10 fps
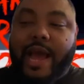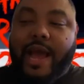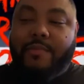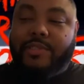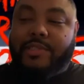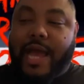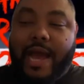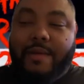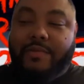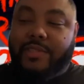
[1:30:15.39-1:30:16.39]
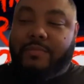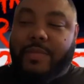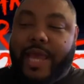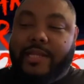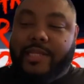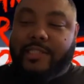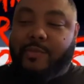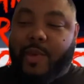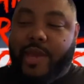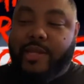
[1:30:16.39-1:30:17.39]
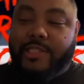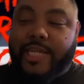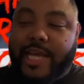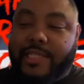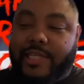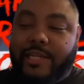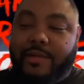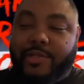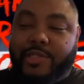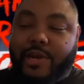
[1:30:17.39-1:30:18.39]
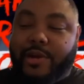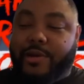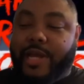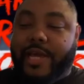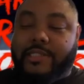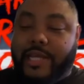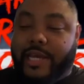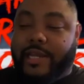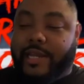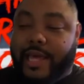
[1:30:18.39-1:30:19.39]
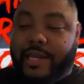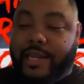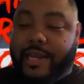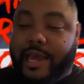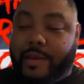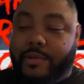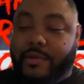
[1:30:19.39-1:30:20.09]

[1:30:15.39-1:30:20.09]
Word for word: I was I was anticipating a John Cena return last night, and that didn't happen.